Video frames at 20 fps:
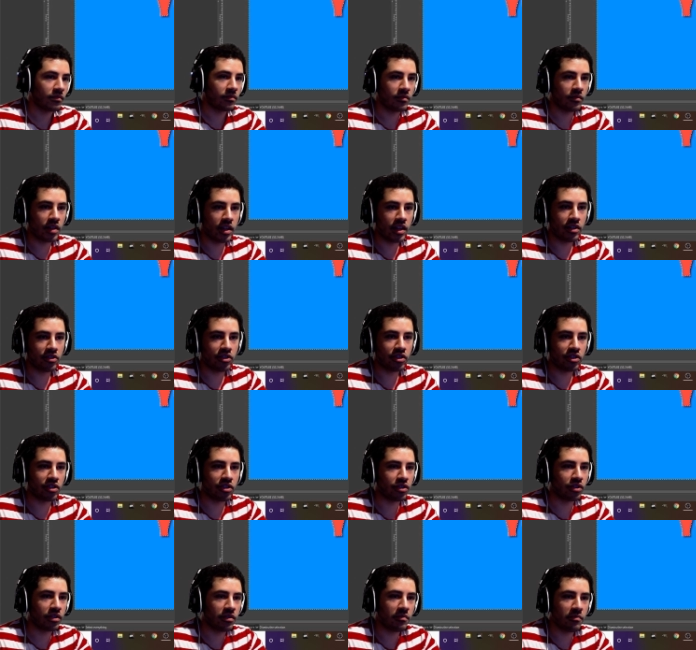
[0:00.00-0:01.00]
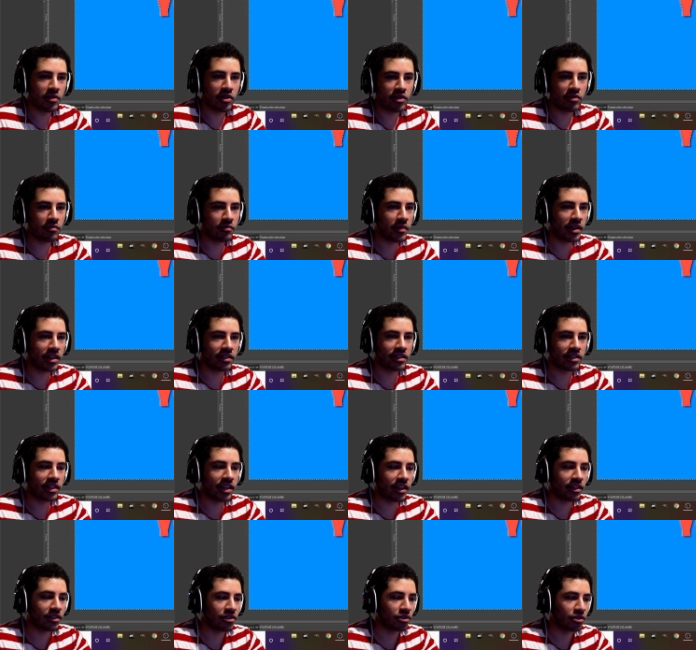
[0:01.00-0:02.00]
It's just it just makes the
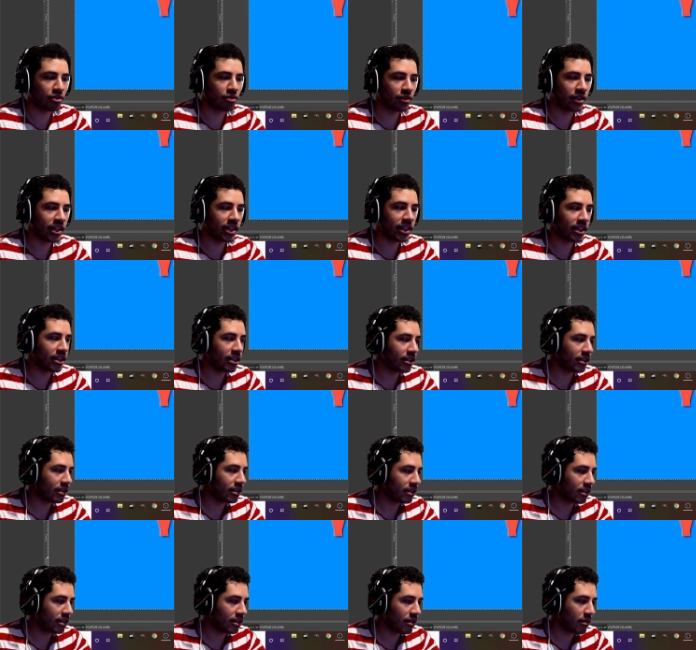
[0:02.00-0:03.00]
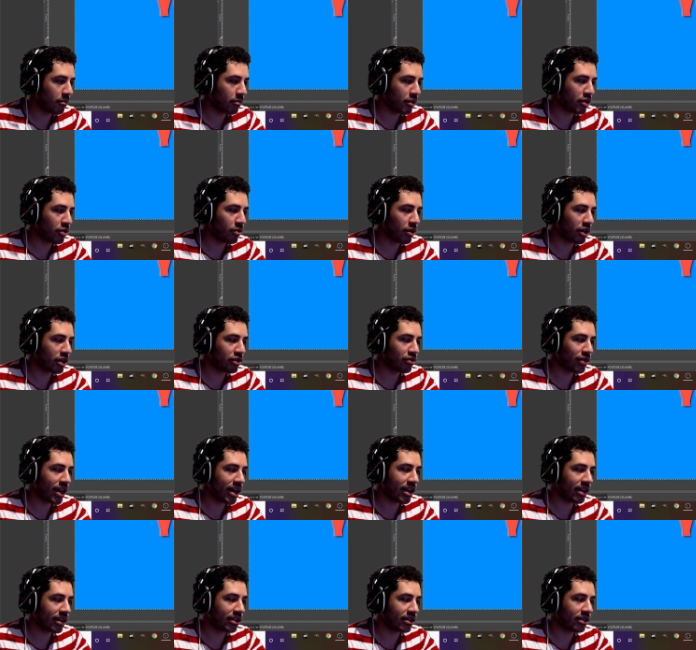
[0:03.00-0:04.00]
text look 3D, but you want to
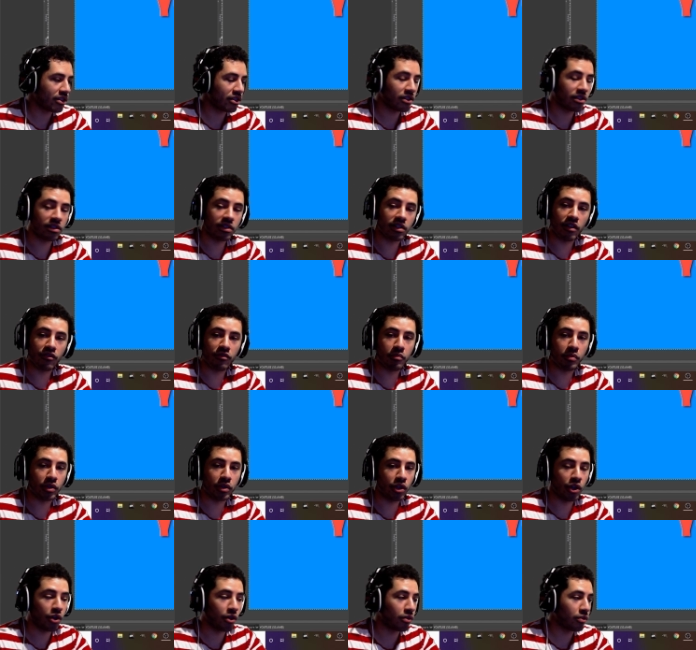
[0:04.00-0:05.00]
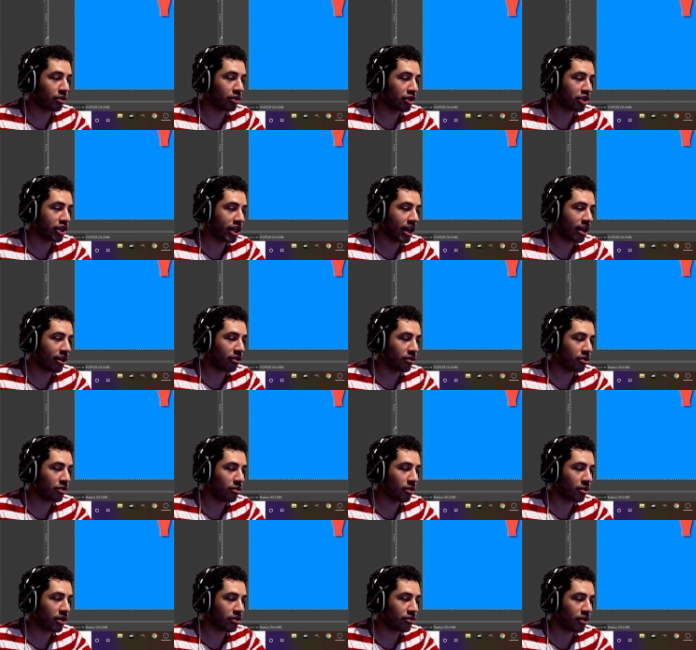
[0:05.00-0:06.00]
drag the stuff below. The shadow you
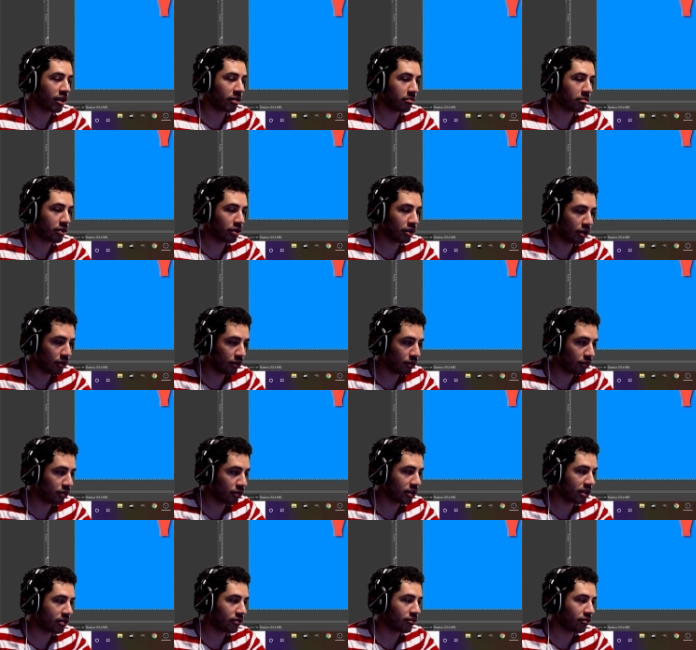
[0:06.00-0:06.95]
want to drag below the